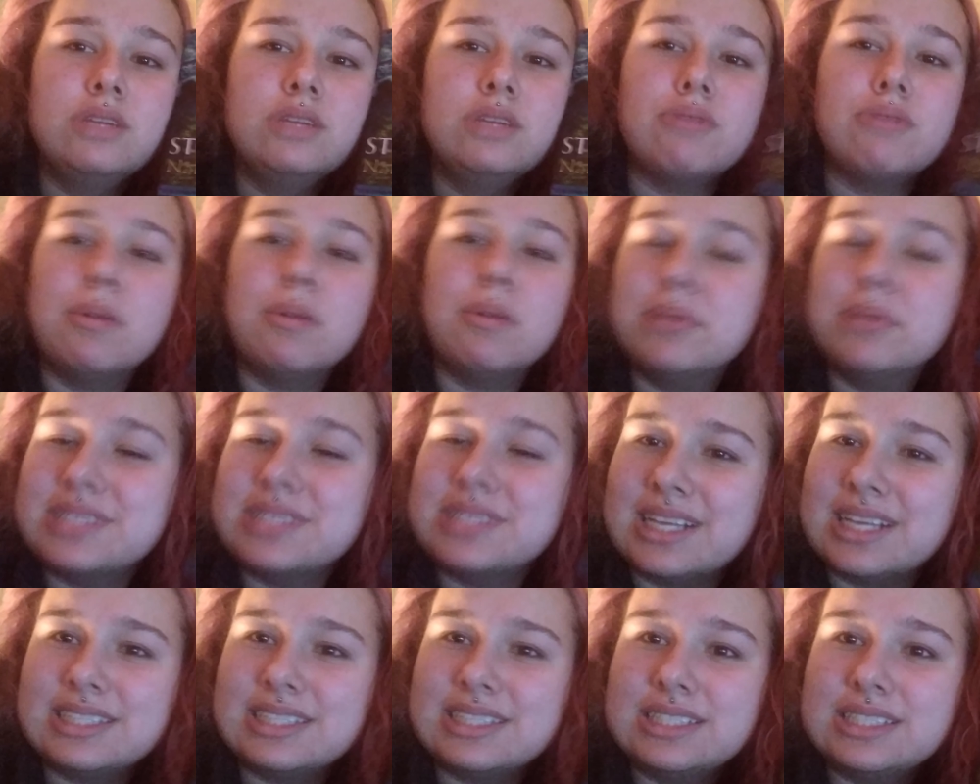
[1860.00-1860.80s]

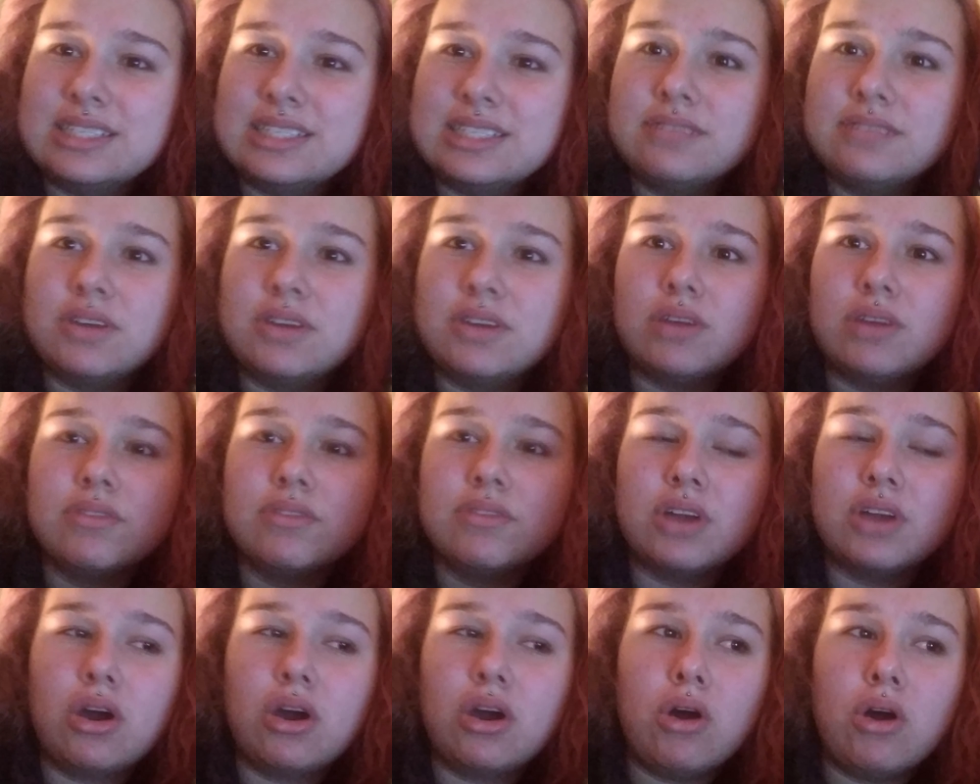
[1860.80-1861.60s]
representative of
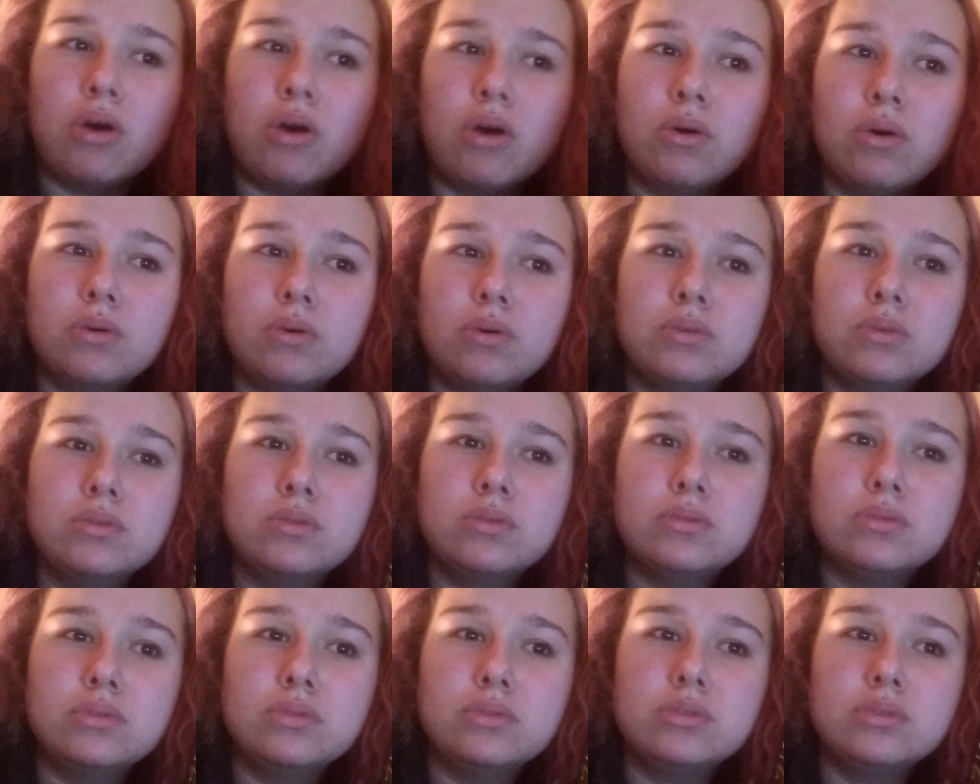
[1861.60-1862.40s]
the whole